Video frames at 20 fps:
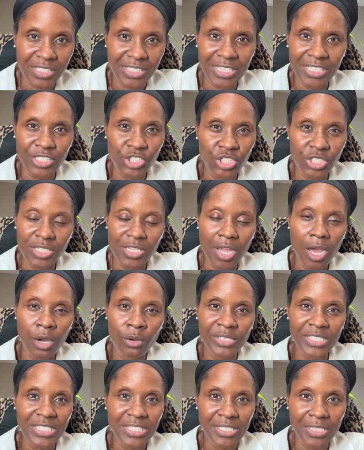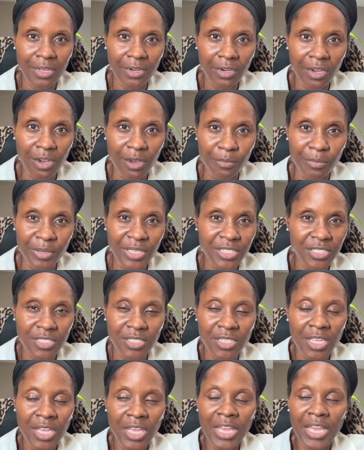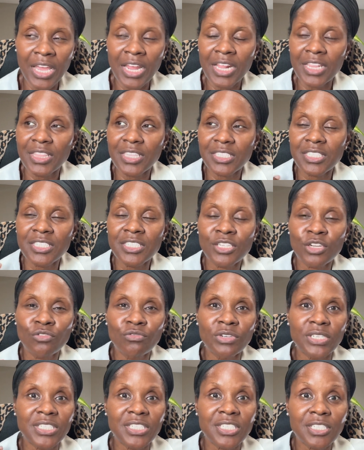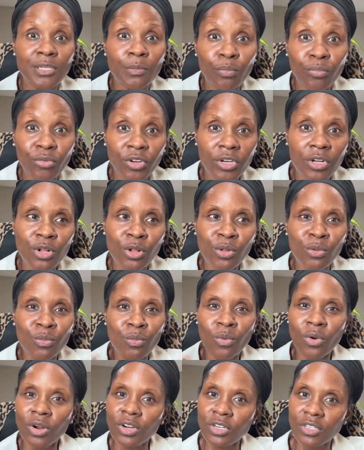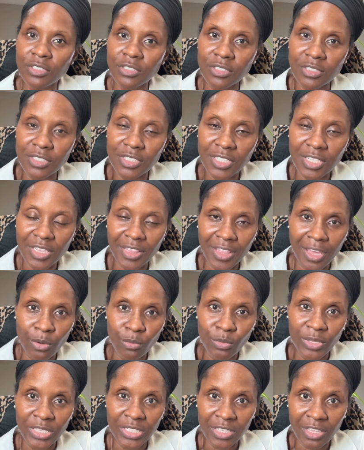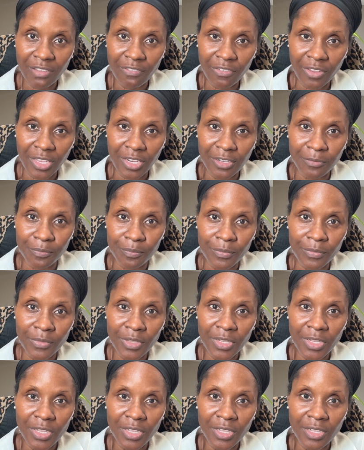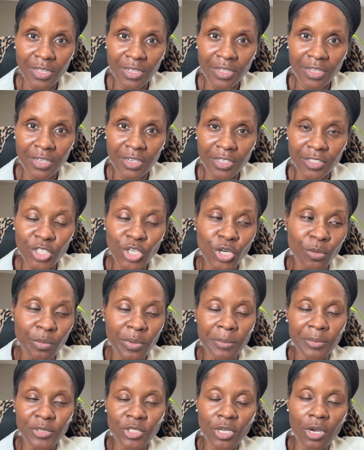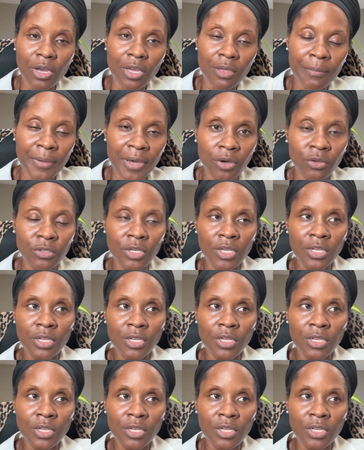That's just how it's set up. This is a reciprocal world that we live in. You know, people talk about